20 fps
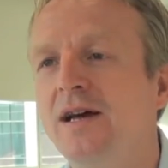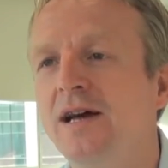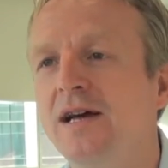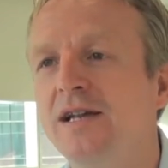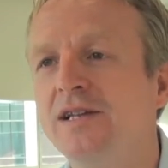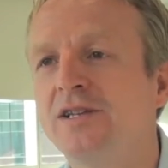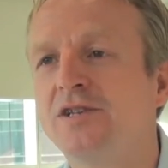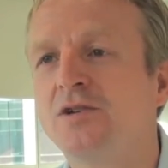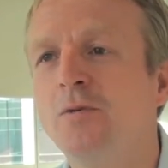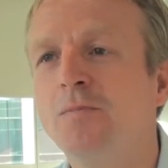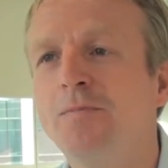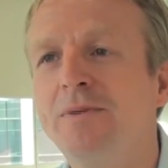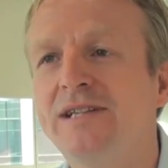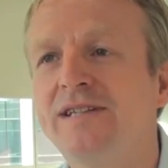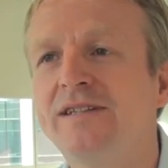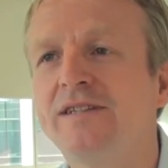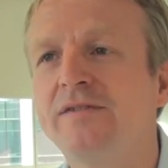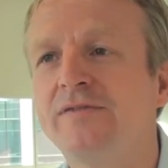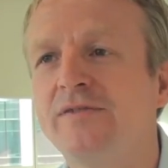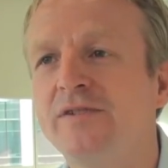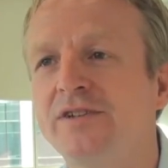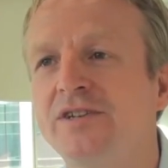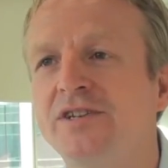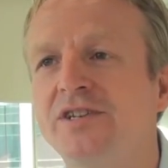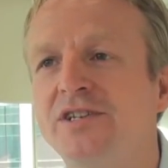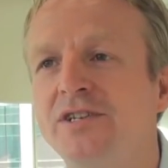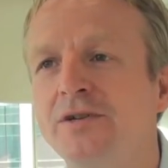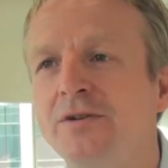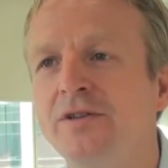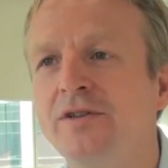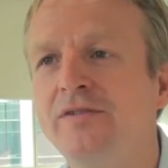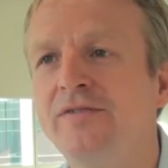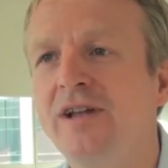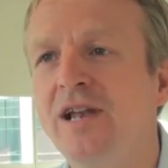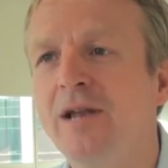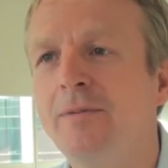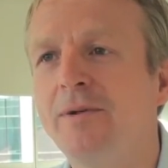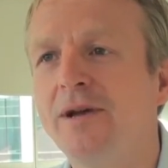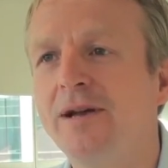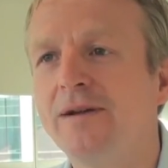and its competitiveness is still
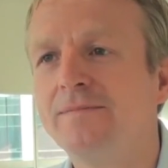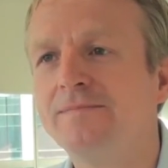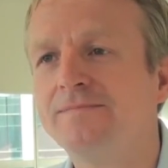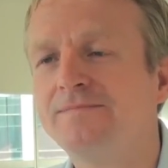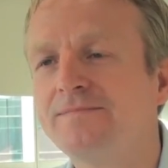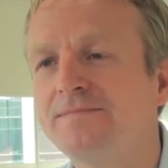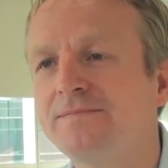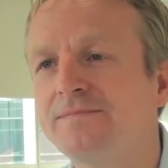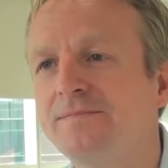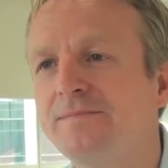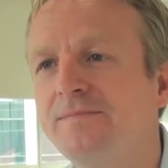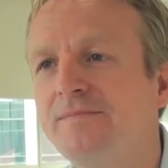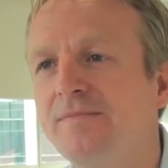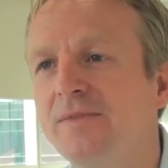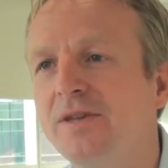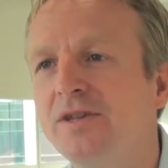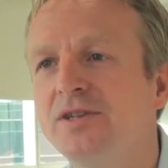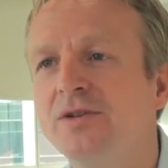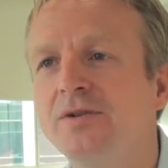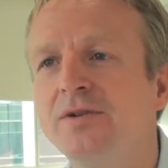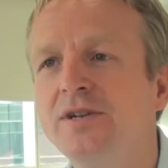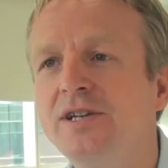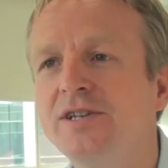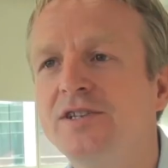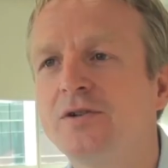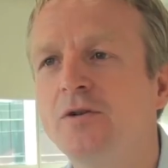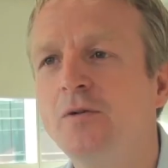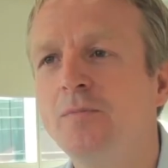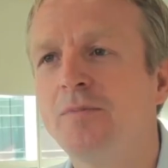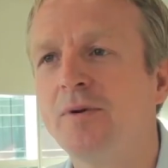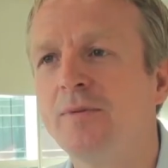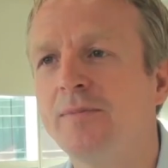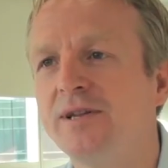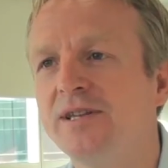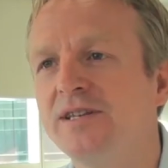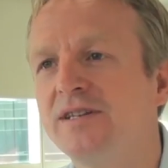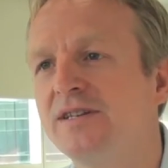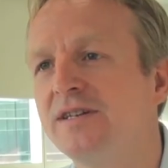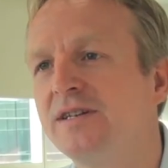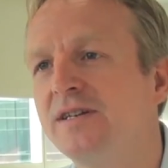developing. So it needs
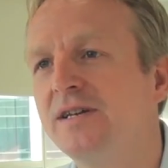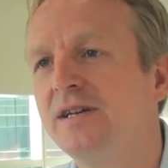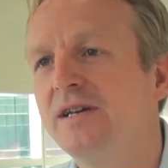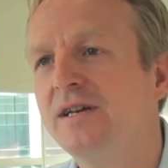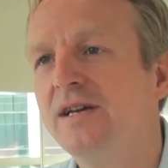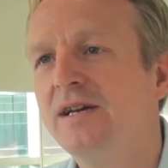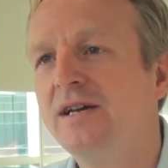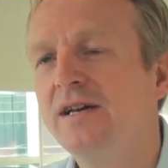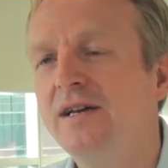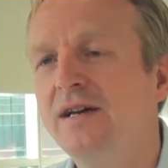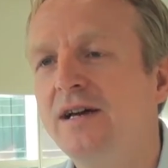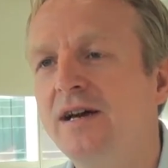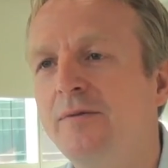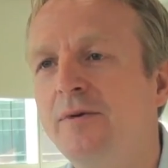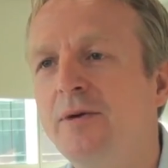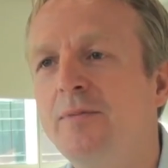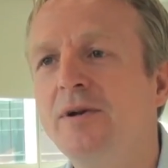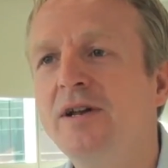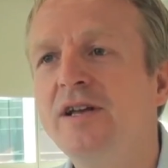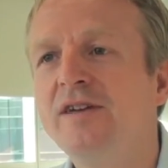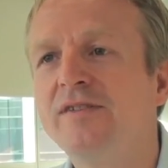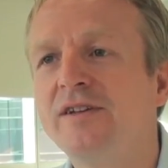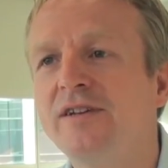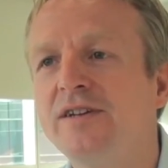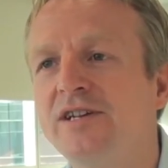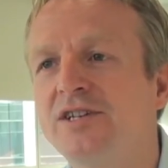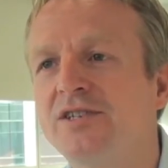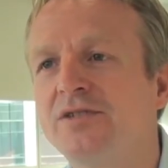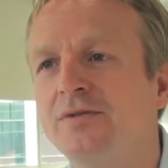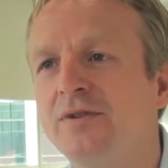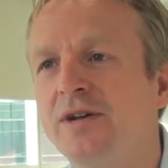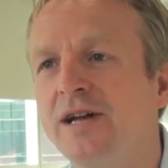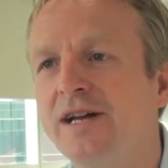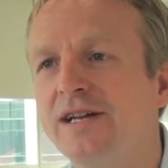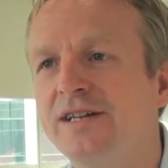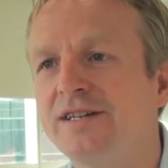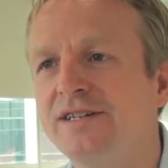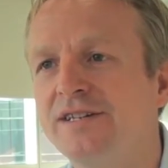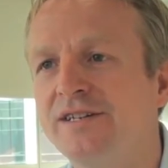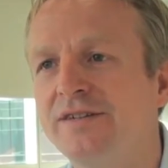complements. And we believe that natural
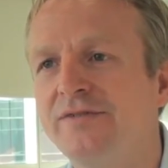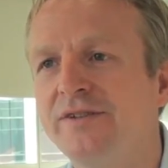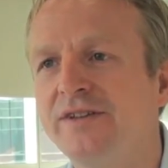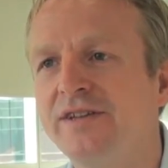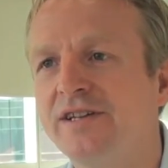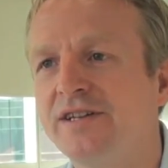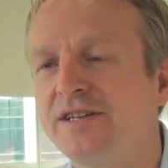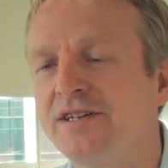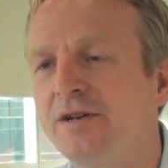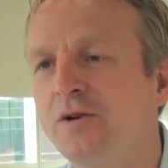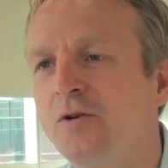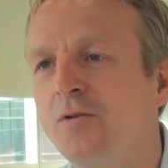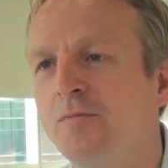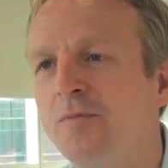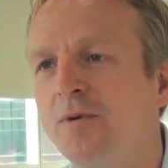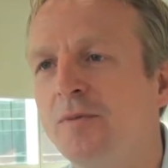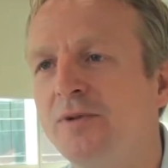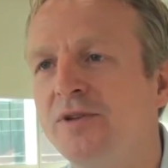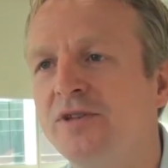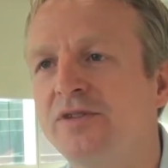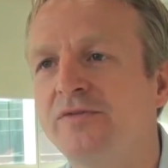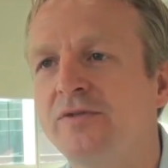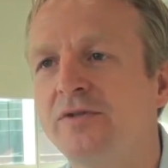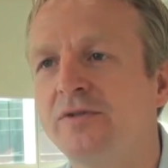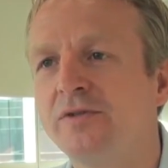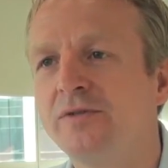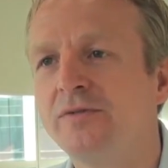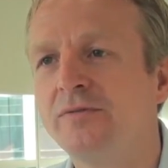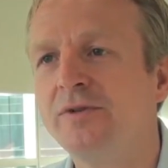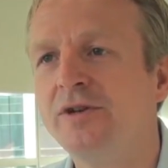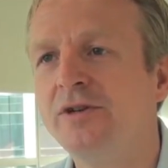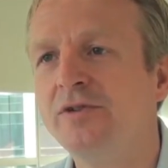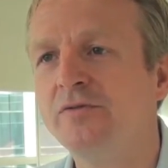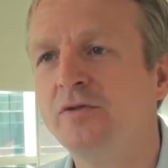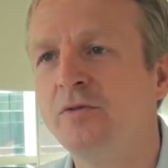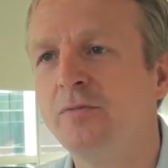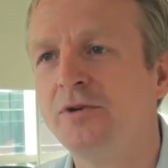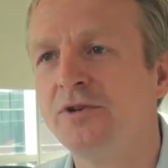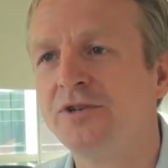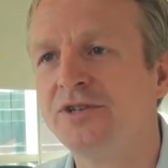gas is a fantastic complement for
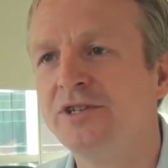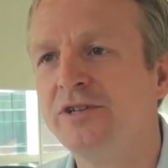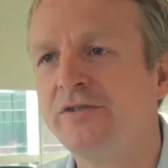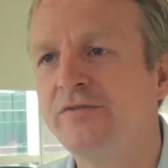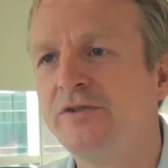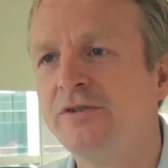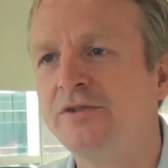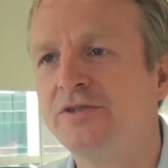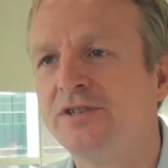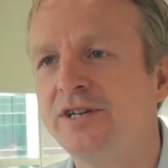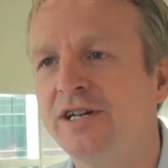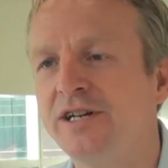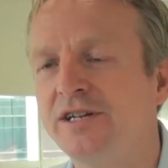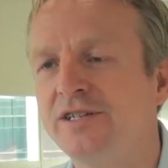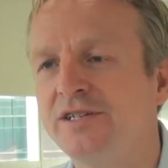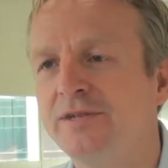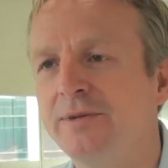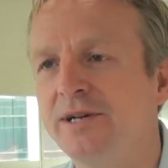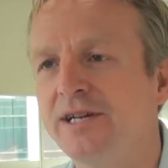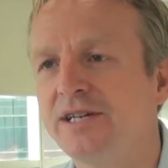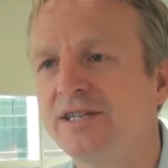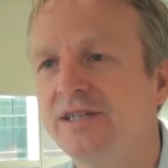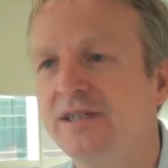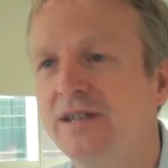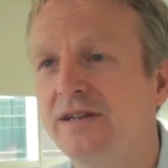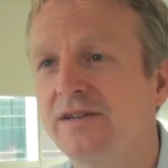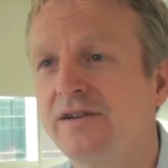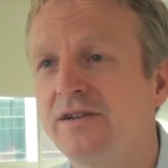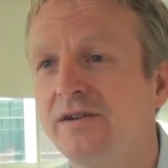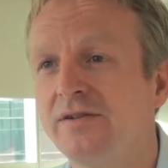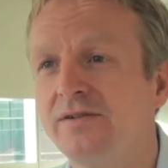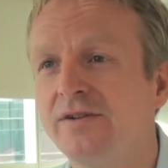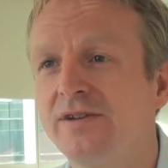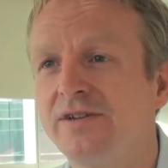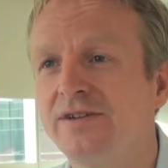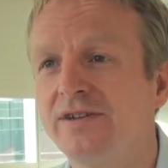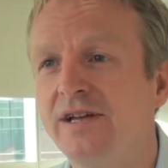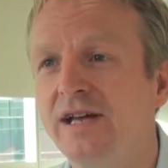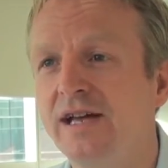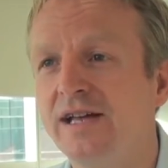renewables in the future energy mix. At
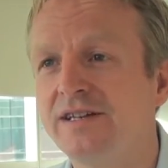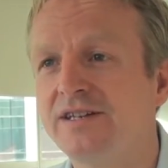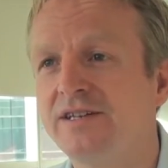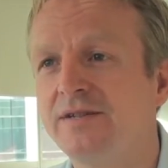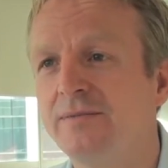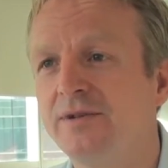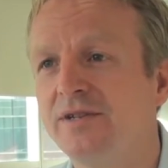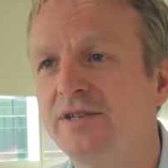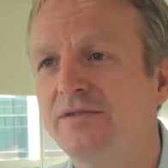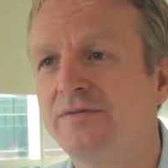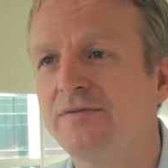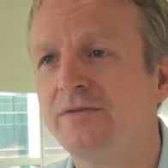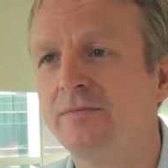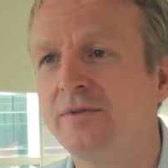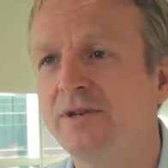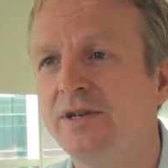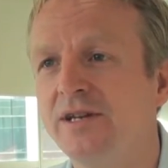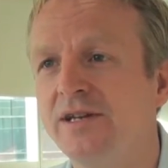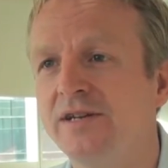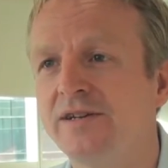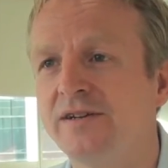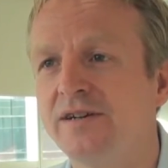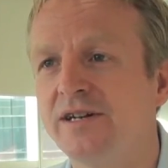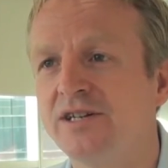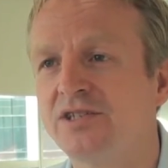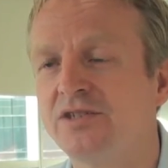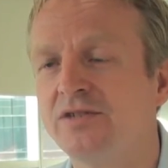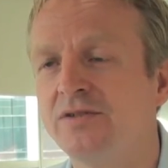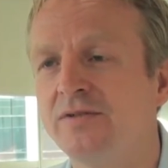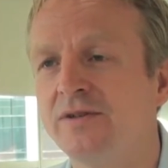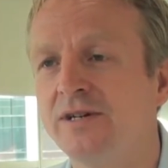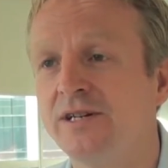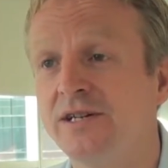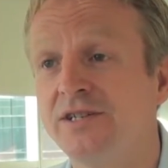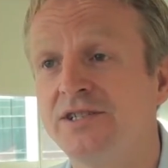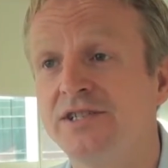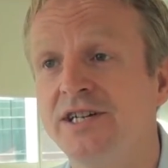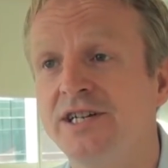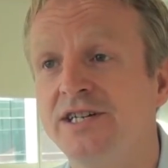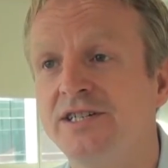current estimates from the International
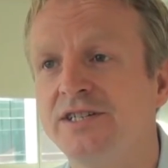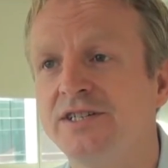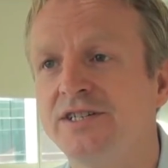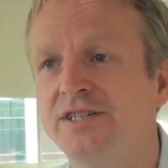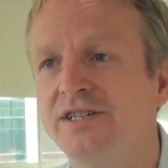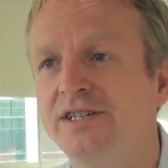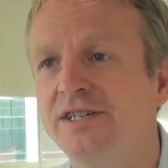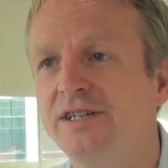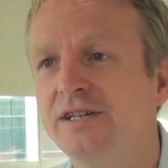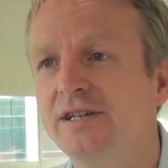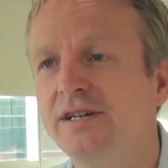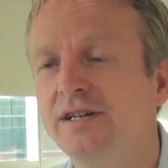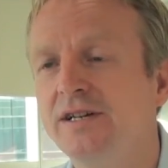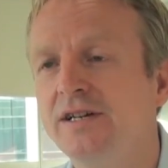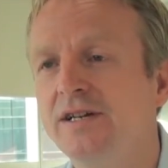Energy Agency,